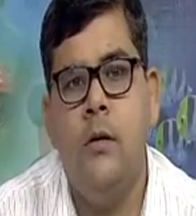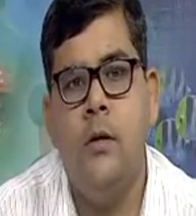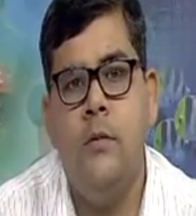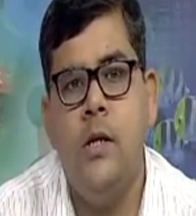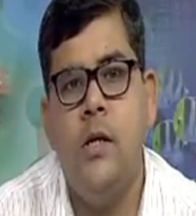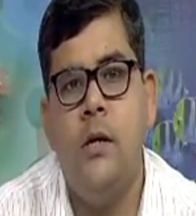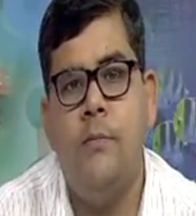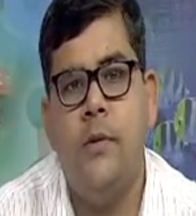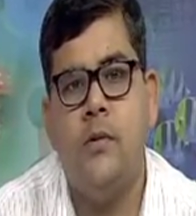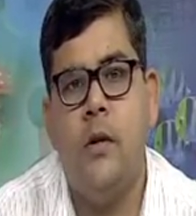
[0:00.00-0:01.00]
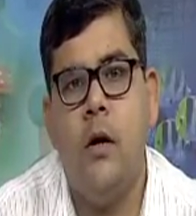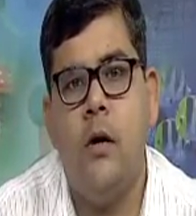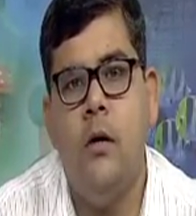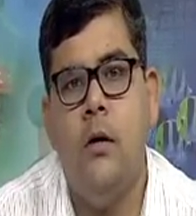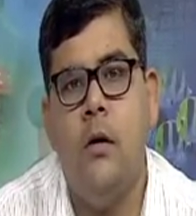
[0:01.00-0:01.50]
the meaning of personal
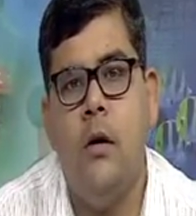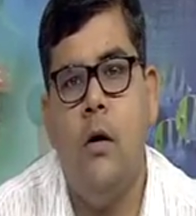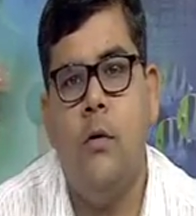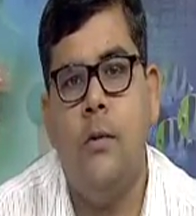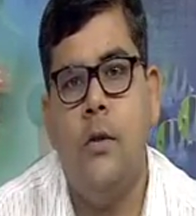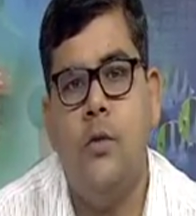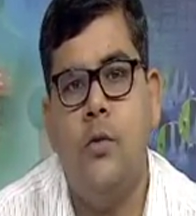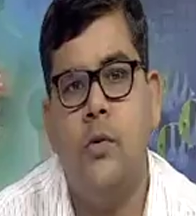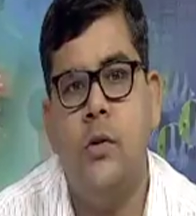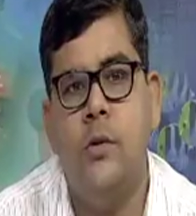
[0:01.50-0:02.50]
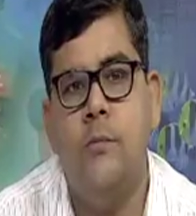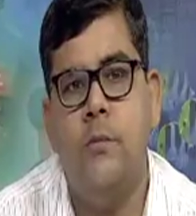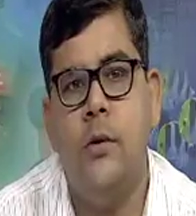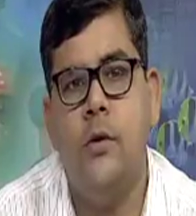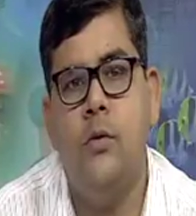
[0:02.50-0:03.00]
law along with the sources of
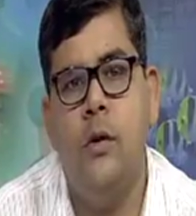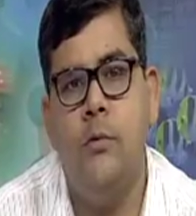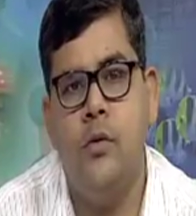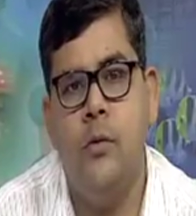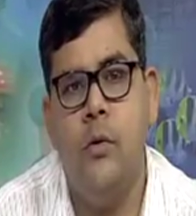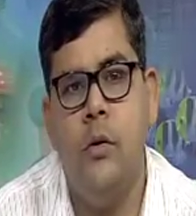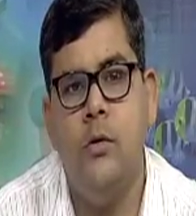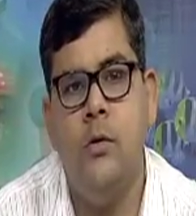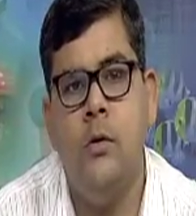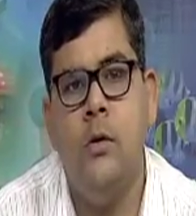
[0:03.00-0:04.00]
Hindu and Muslim laws,